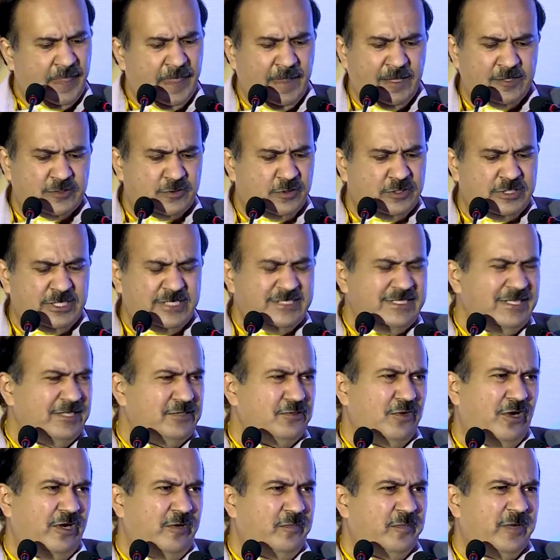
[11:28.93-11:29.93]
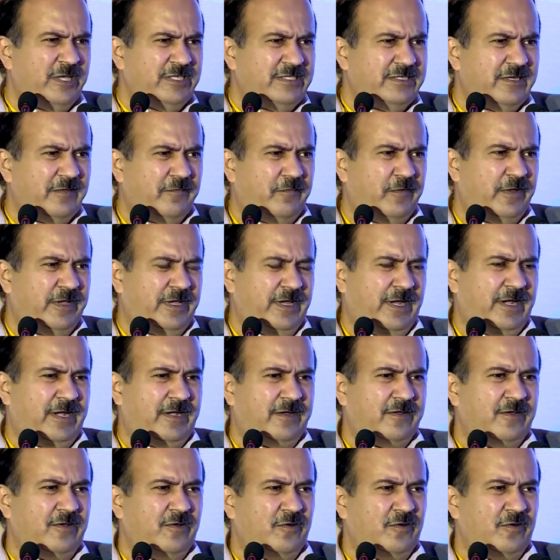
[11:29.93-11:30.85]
So this is not much difficult.